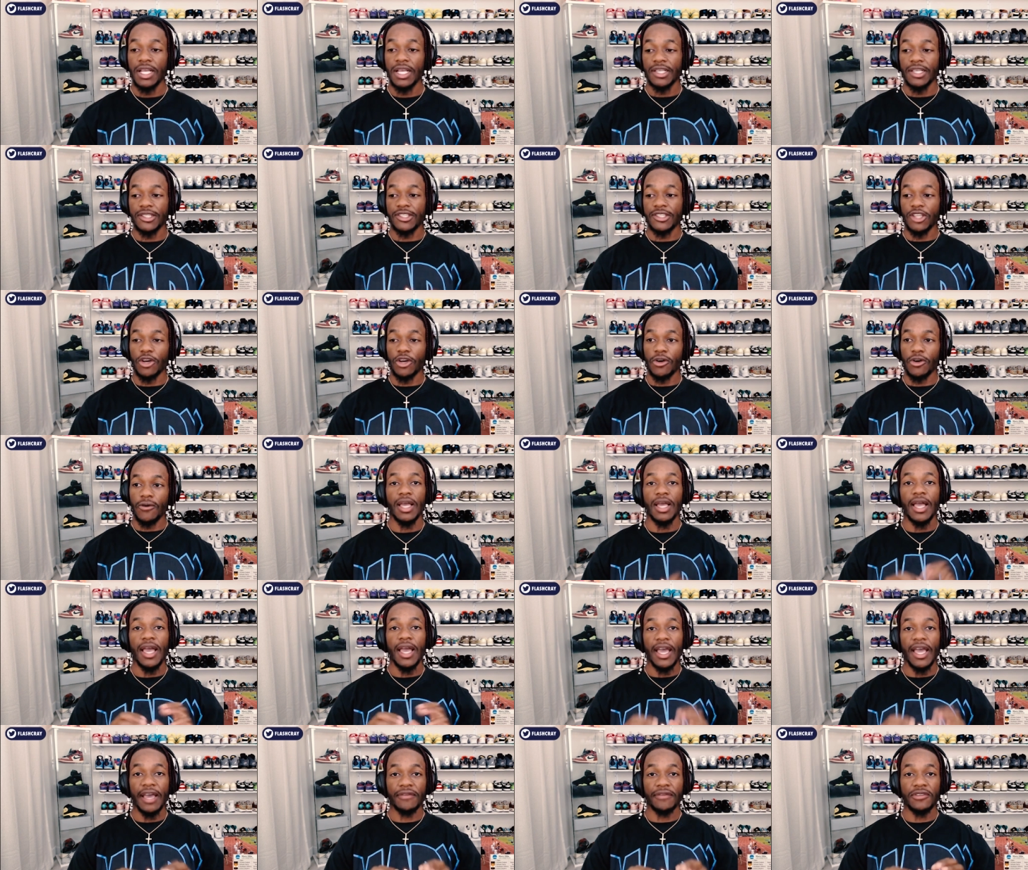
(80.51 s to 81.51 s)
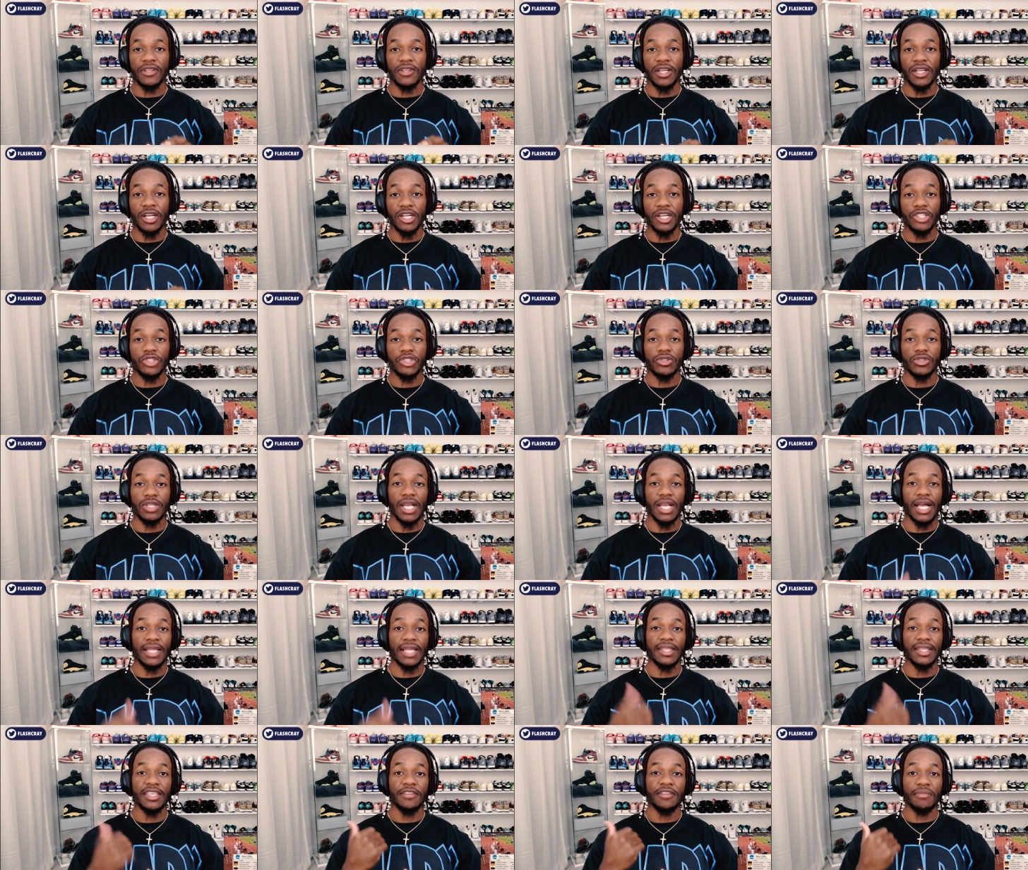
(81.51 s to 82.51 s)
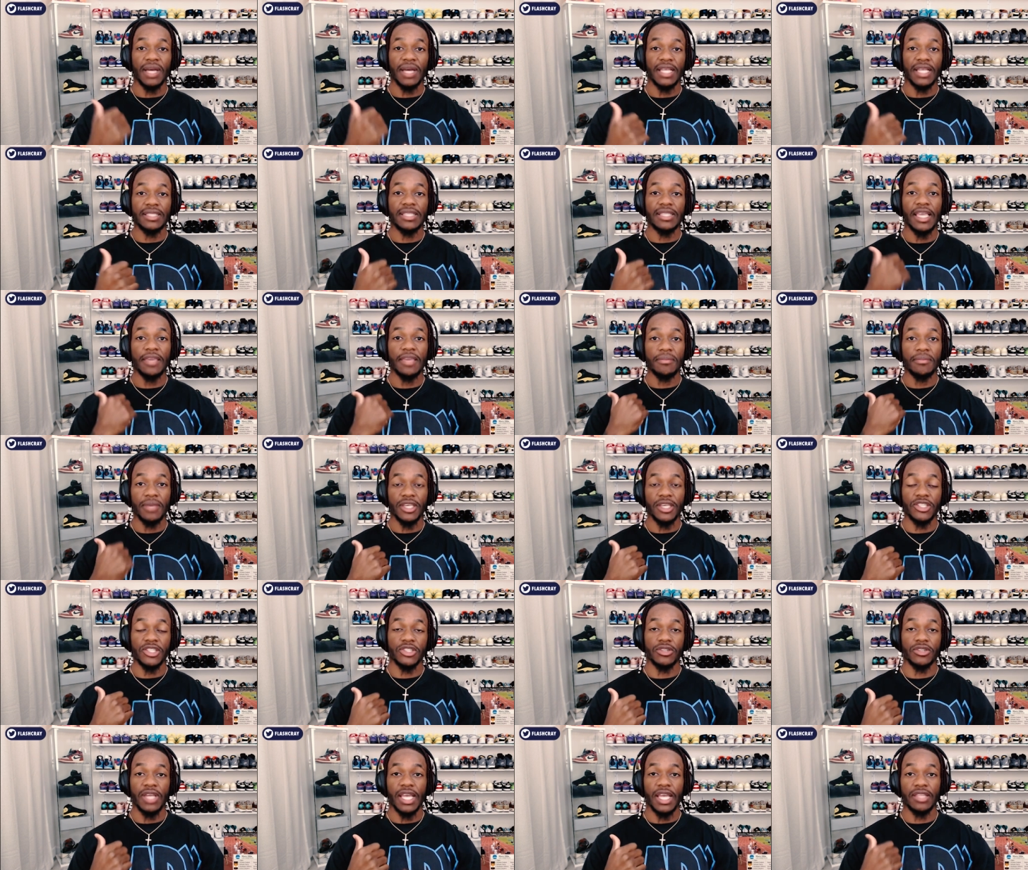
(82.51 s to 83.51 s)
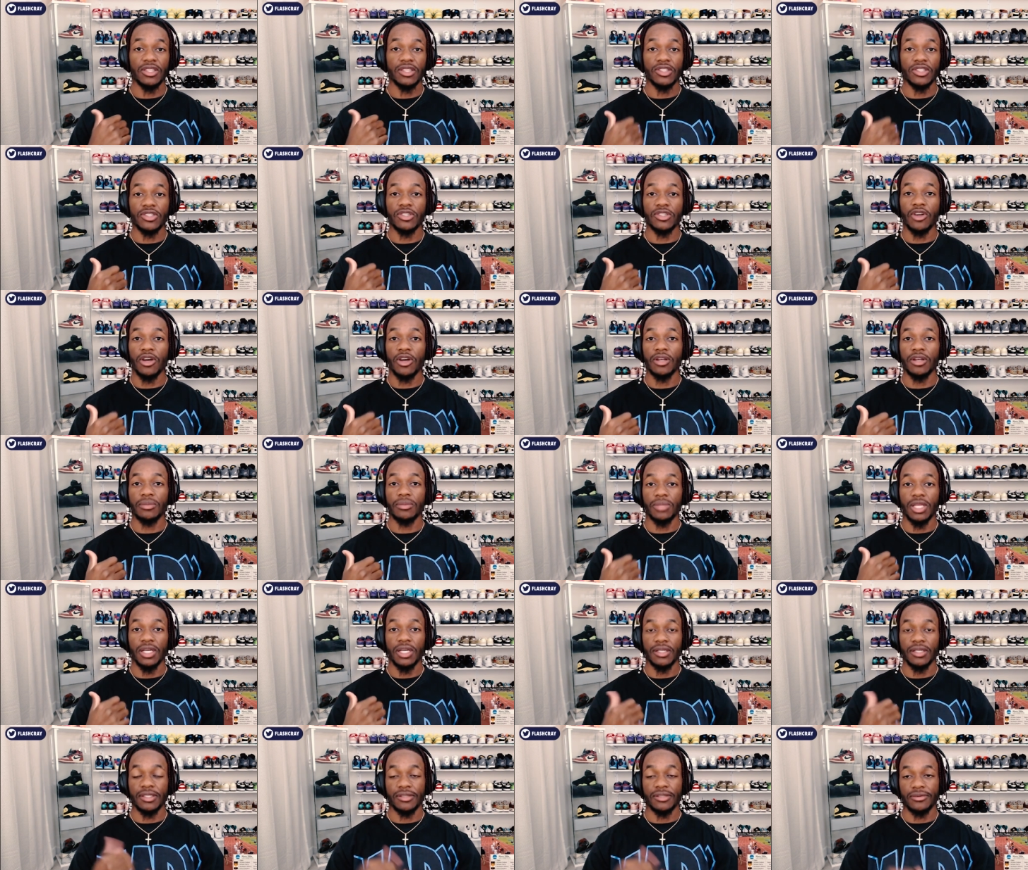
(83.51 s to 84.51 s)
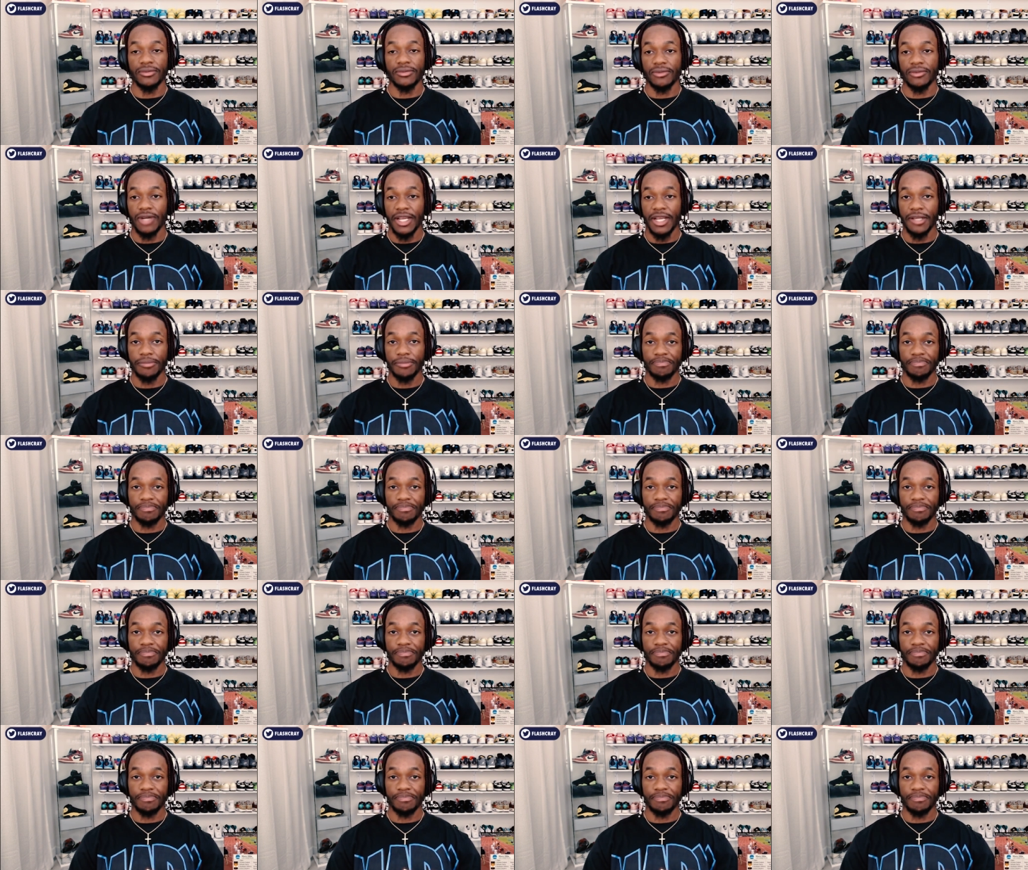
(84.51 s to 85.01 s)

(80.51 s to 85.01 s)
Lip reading: So after the 100, I leave my tape measure at the starting blocks, right?